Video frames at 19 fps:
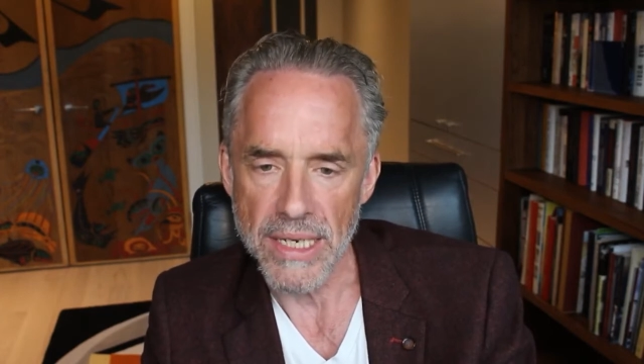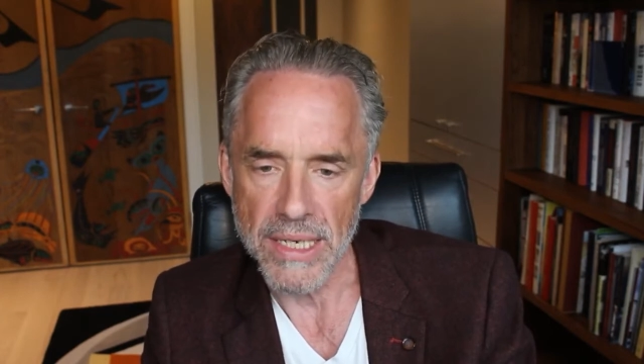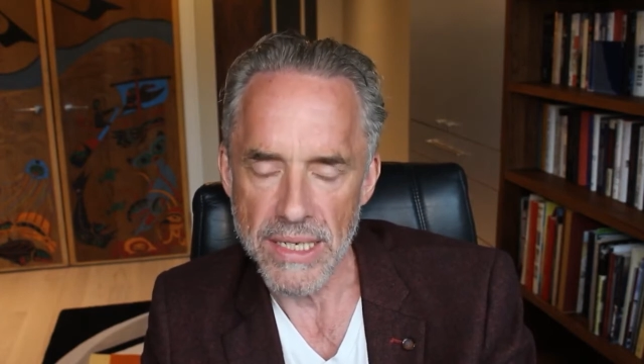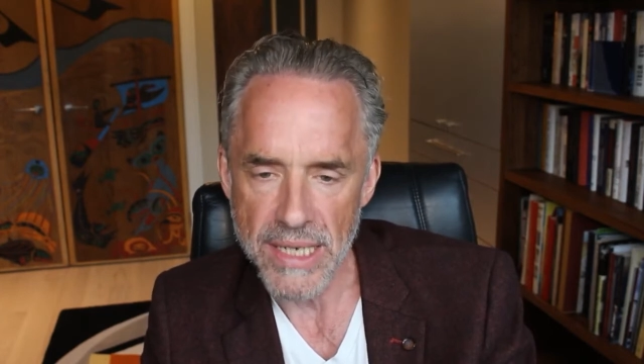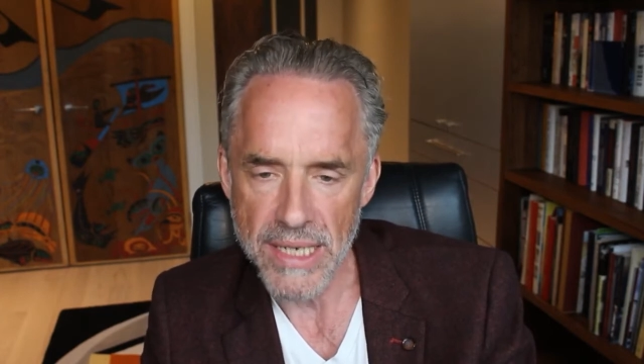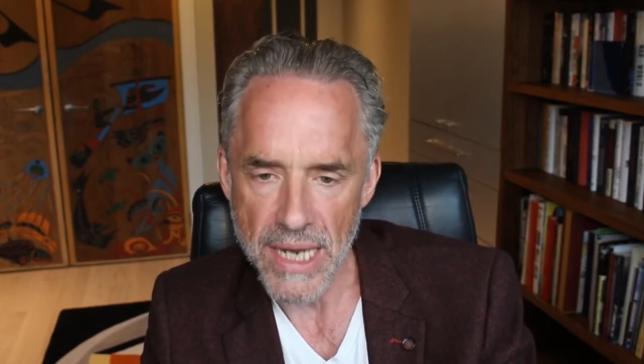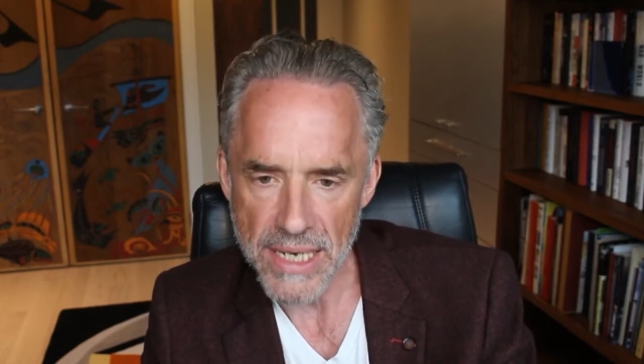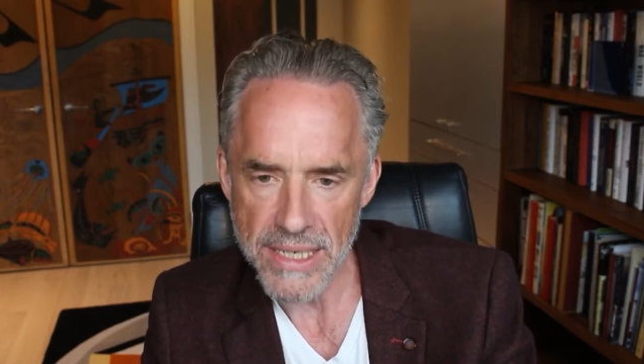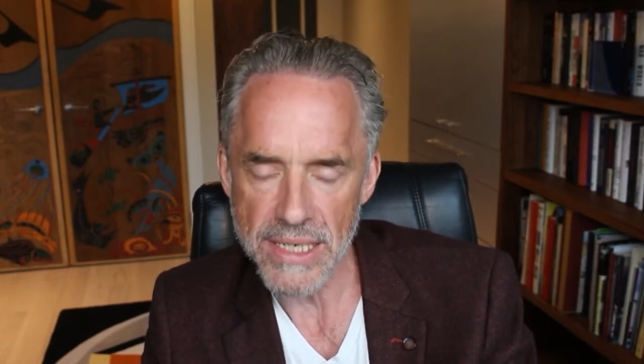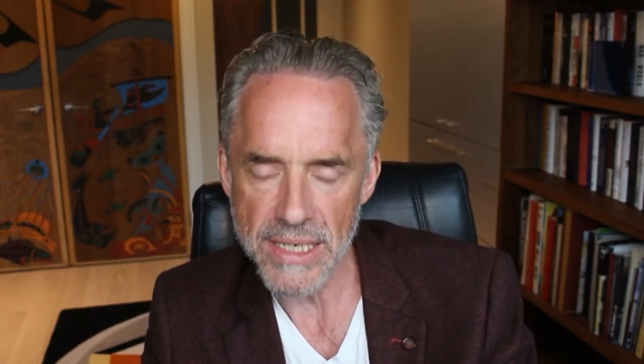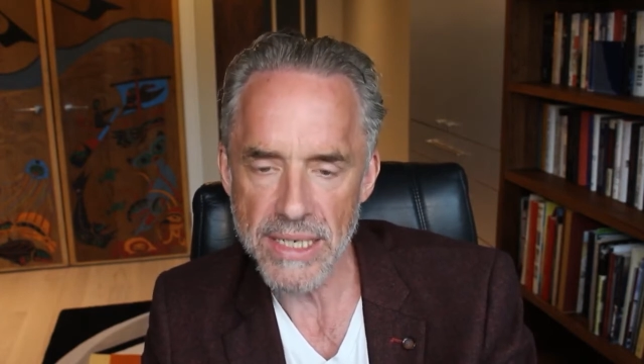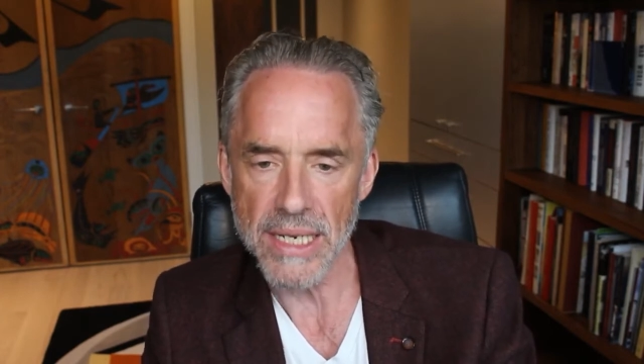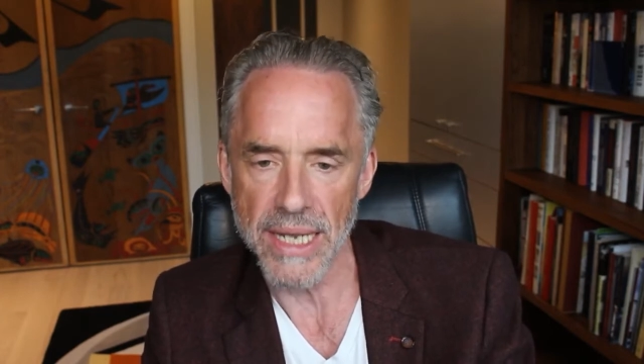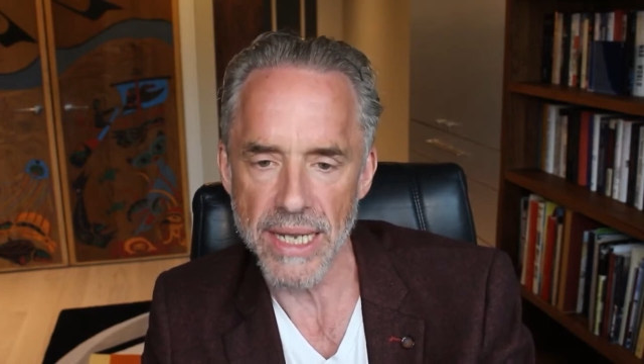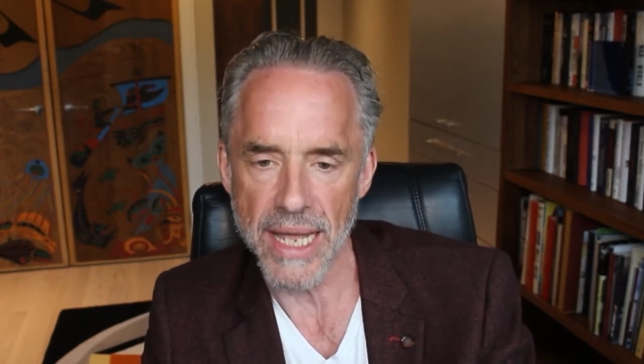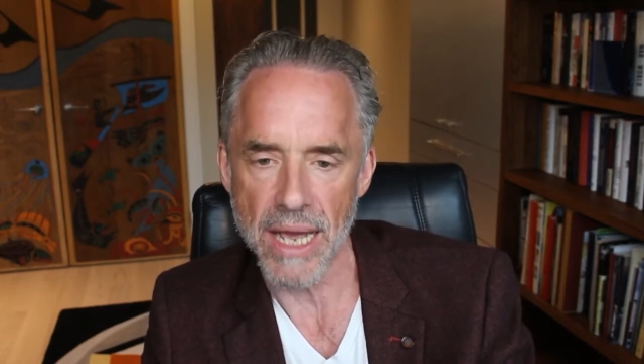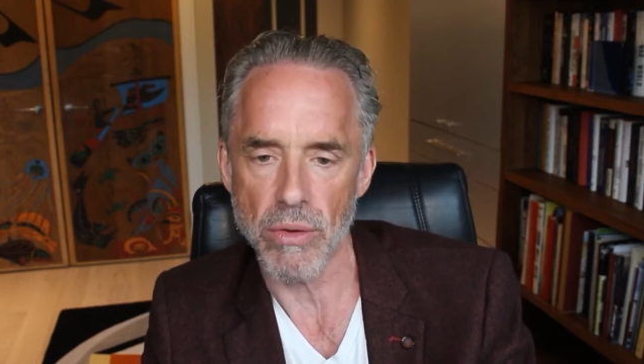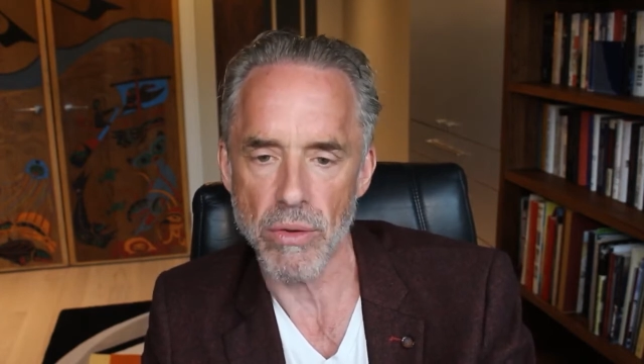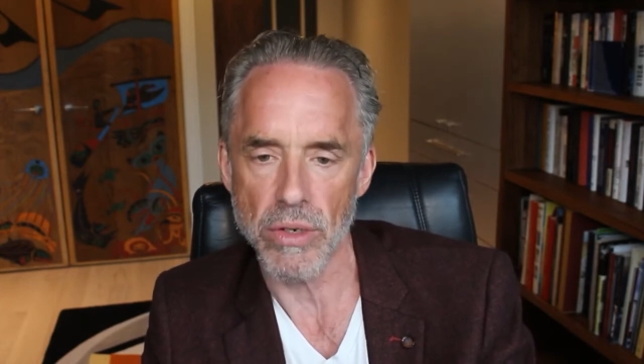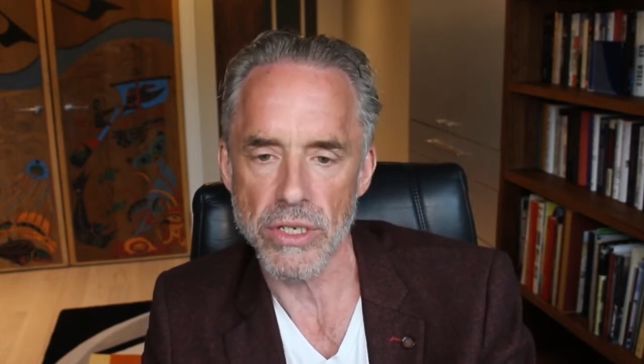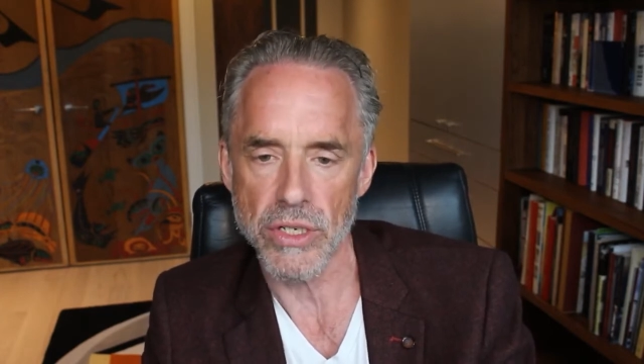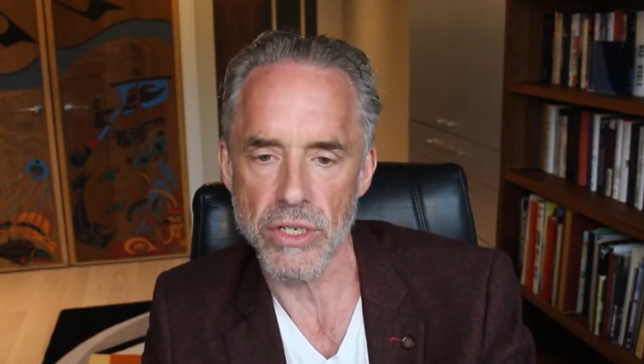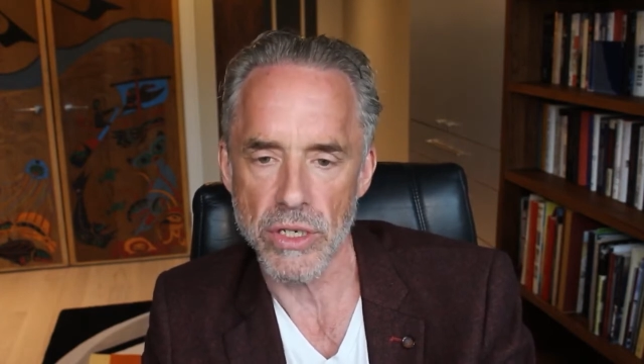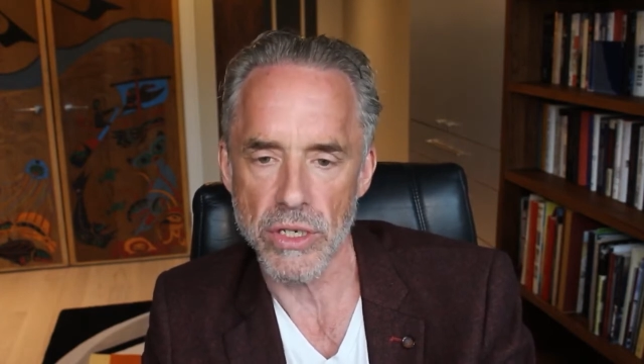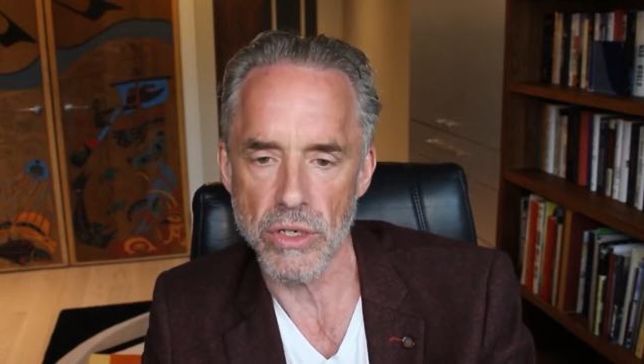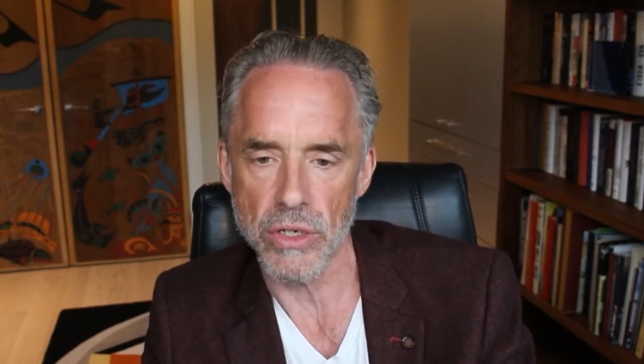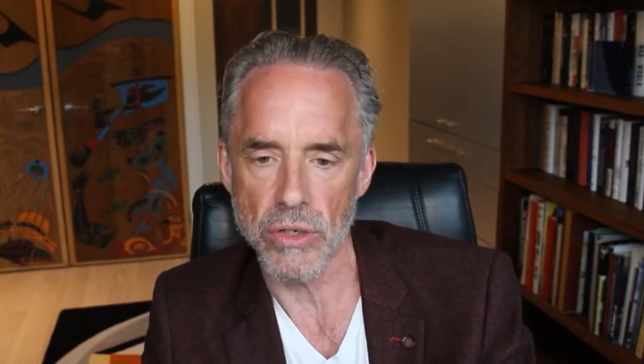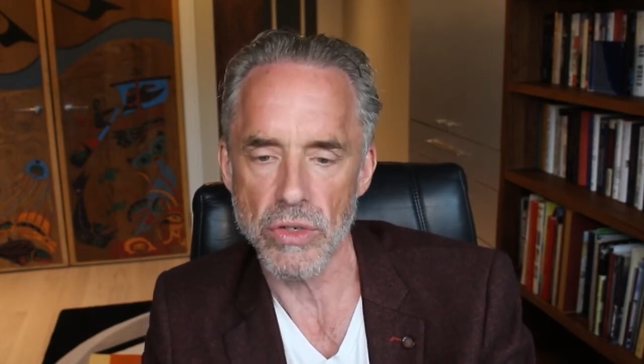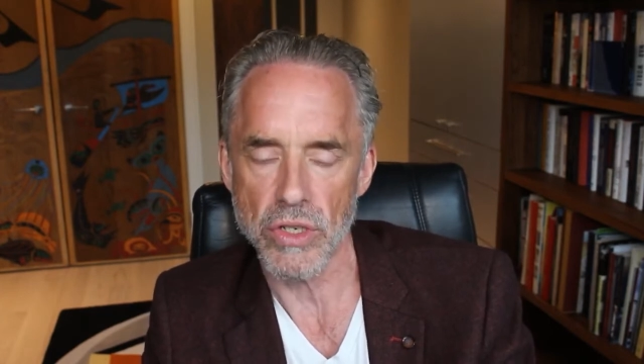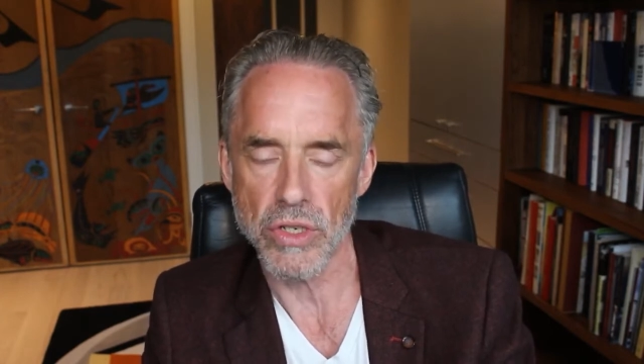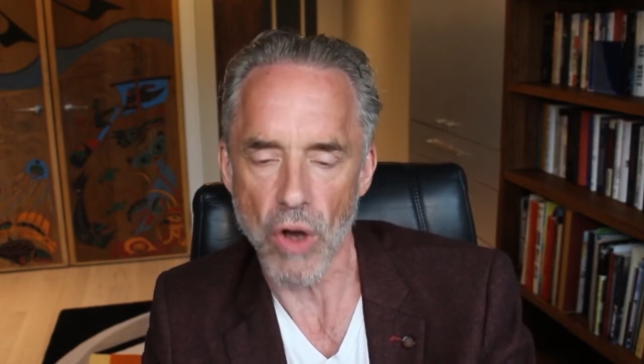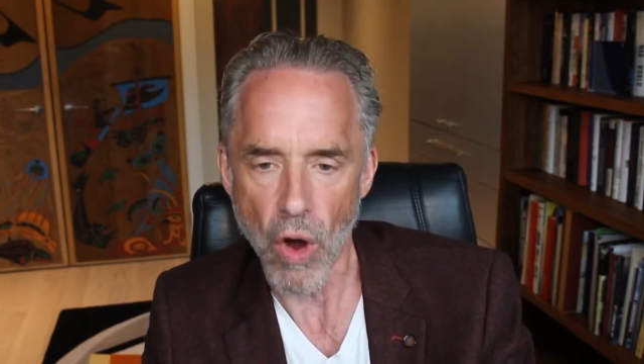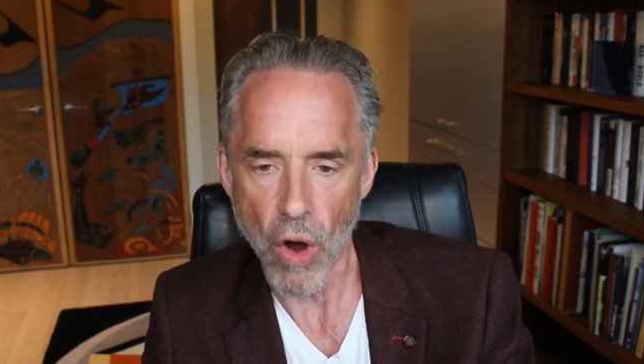doesn't allow us to use